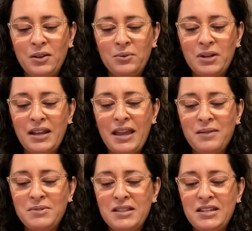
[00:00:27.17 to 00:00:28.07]
When I came
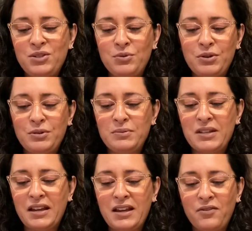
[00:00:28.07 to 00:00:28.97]
to these rooms,
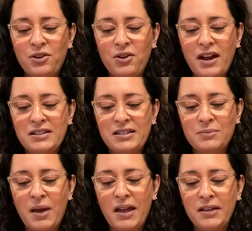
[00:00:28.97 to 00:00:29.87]
I never cracked a
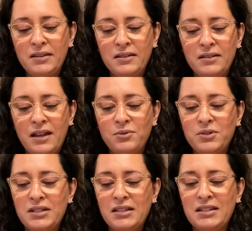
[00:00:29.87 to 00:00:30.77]
smile and
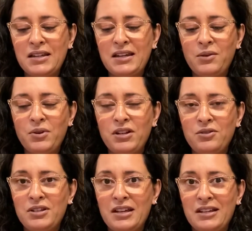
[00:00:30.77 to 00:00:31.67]
resented anyone who
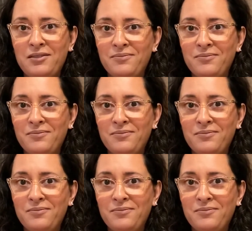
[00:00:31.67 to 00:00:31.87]
did.